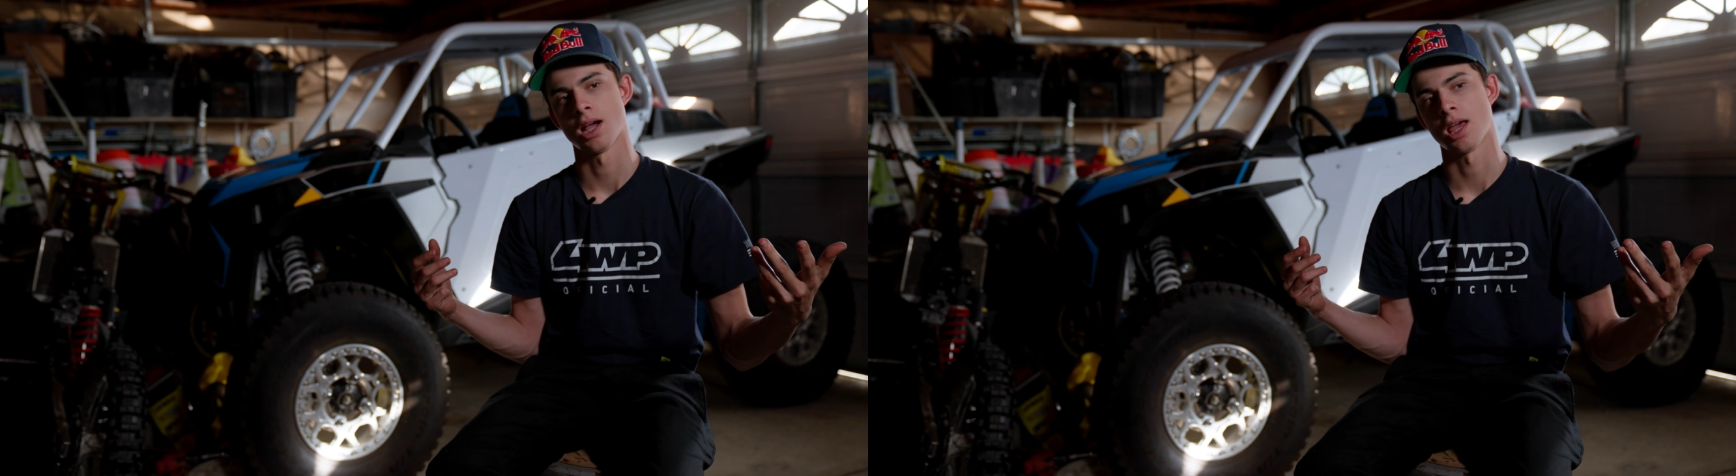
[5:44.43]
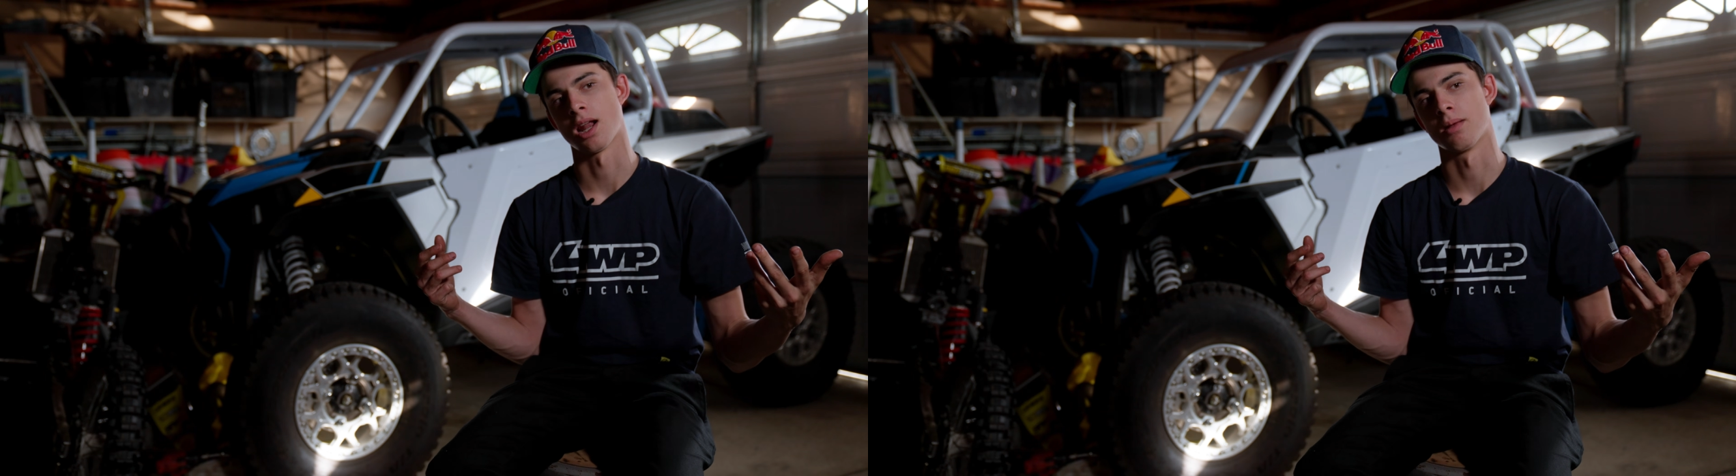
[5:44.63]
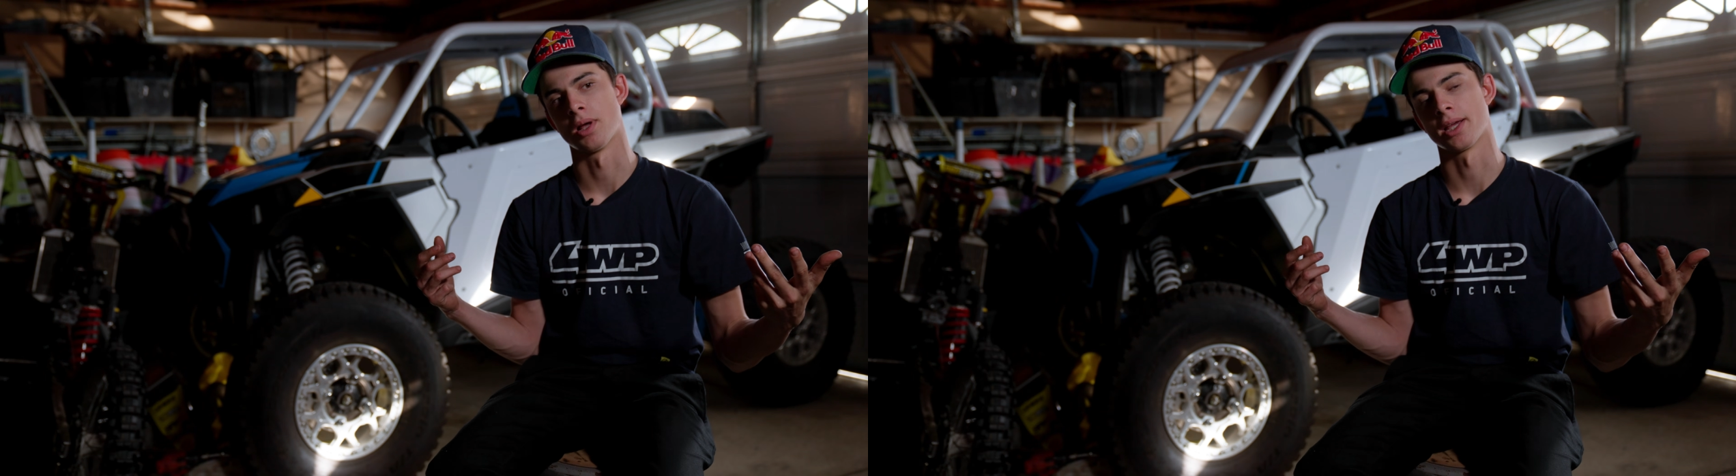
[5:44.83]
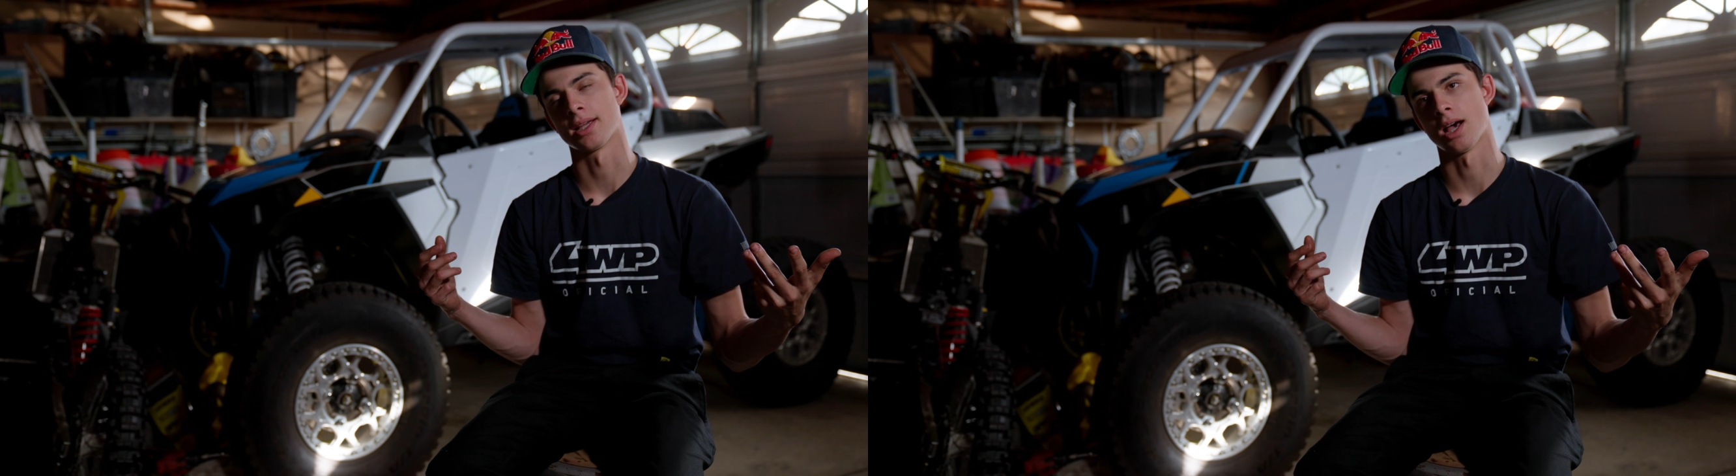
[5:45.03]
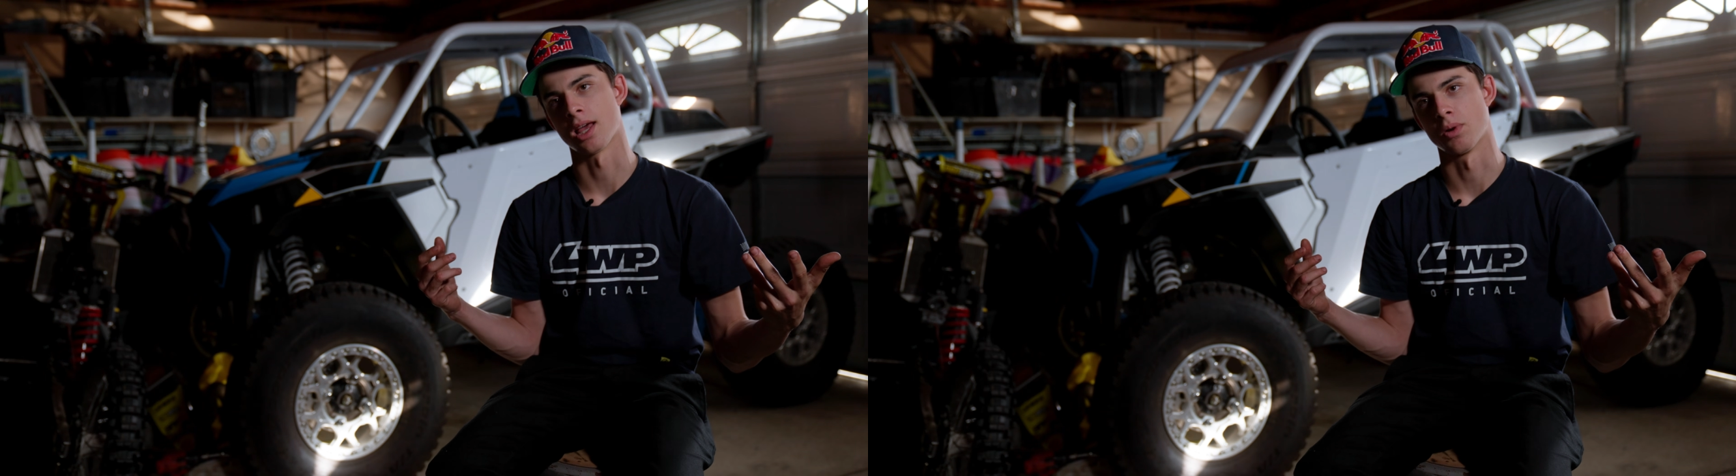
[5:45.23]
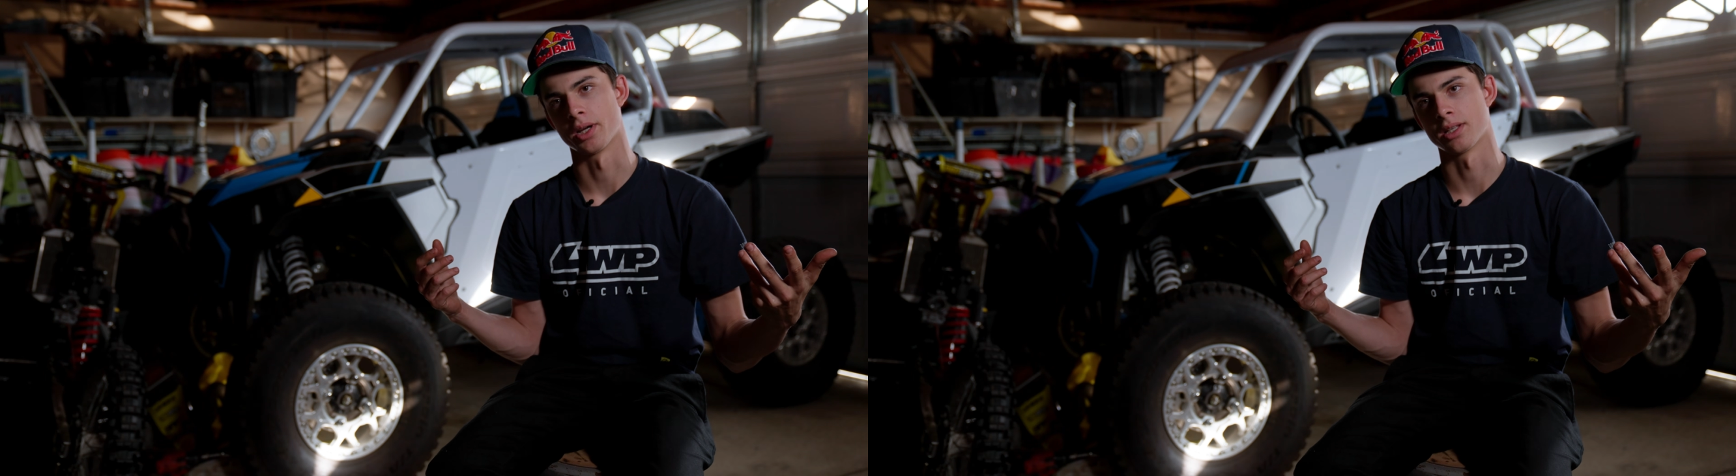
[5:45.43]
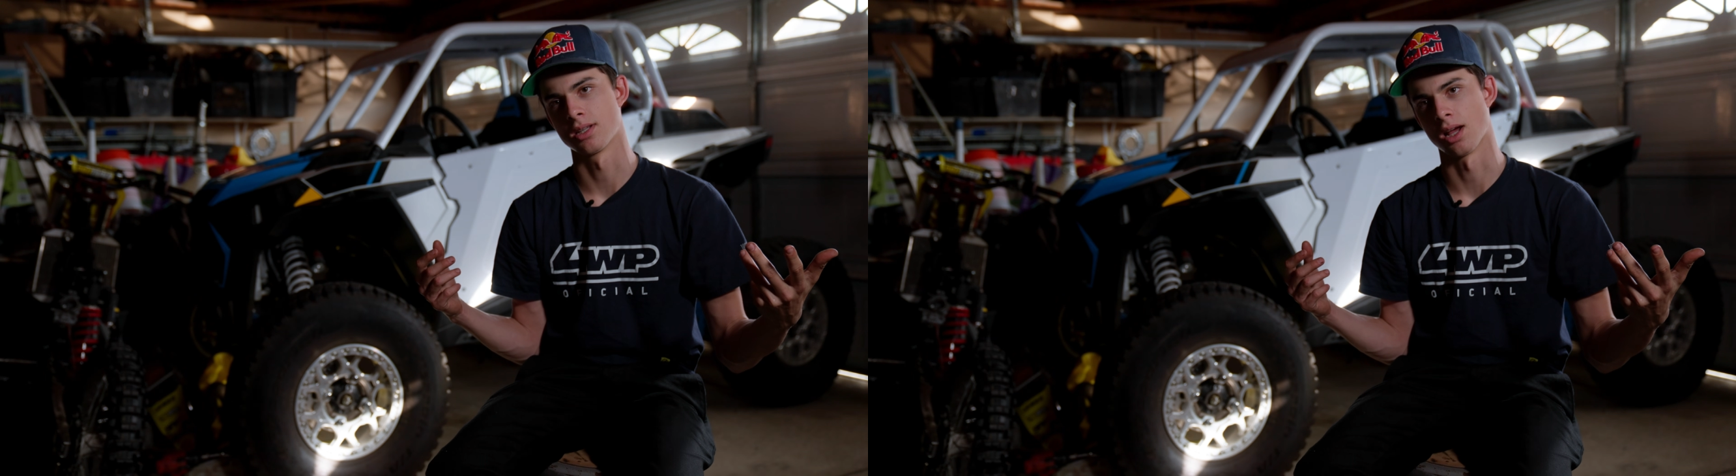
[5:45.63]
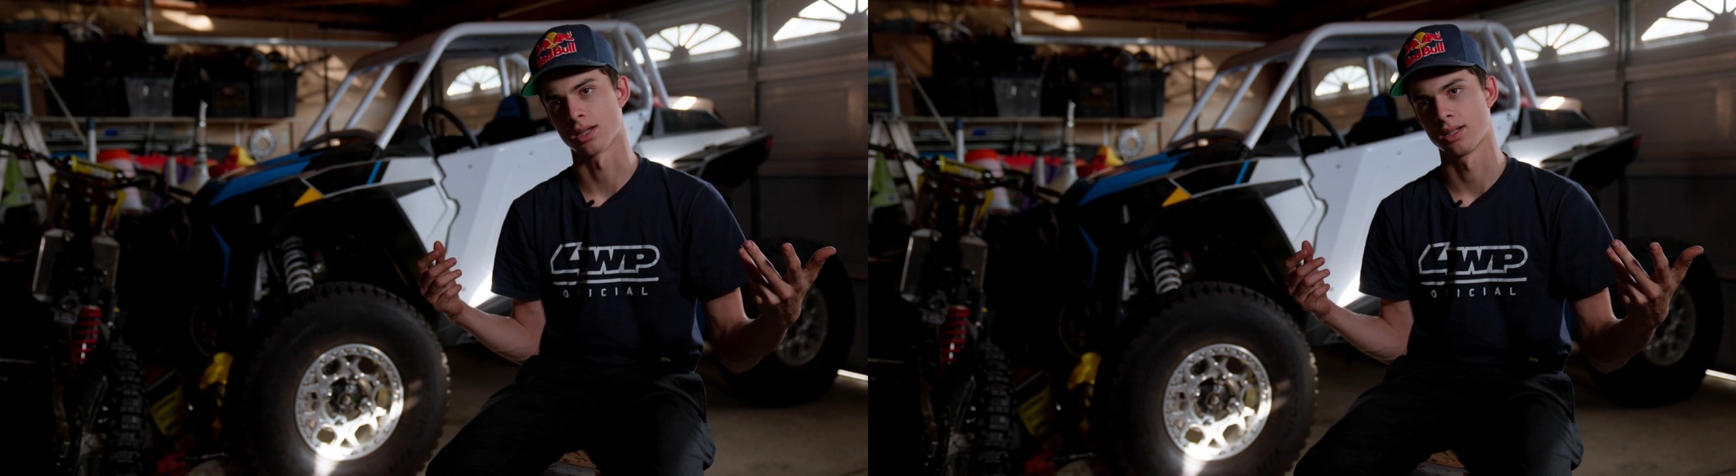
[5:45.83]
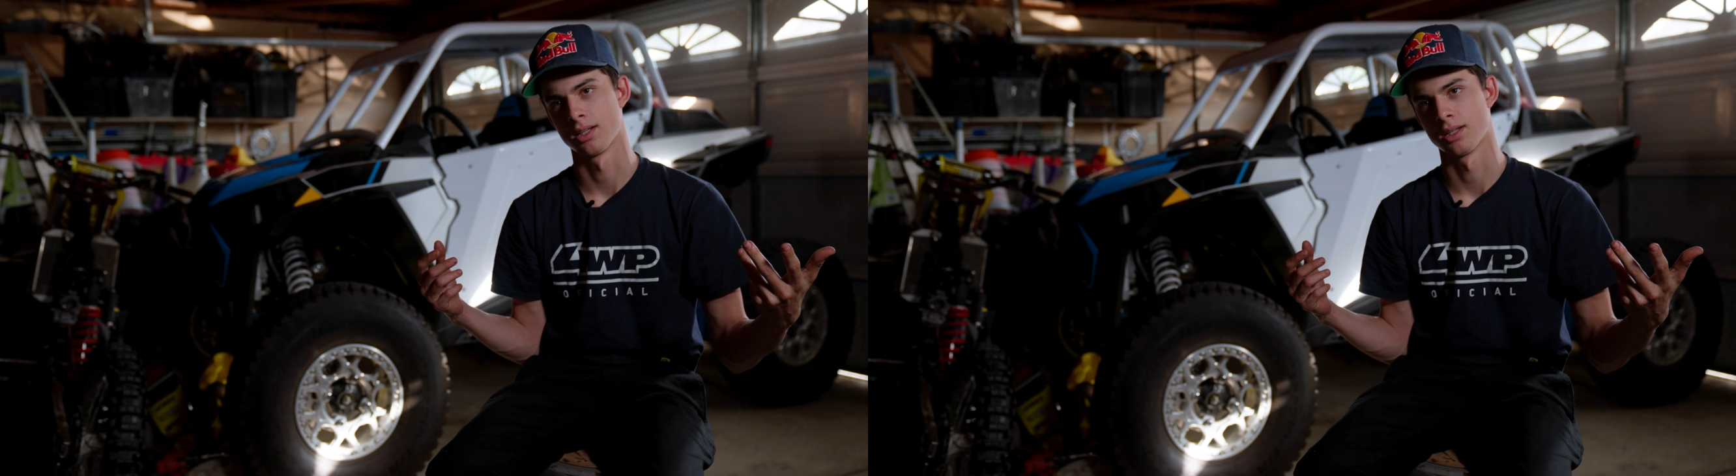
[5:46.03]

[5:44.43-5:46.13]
And I'm like, I don't want to get stuck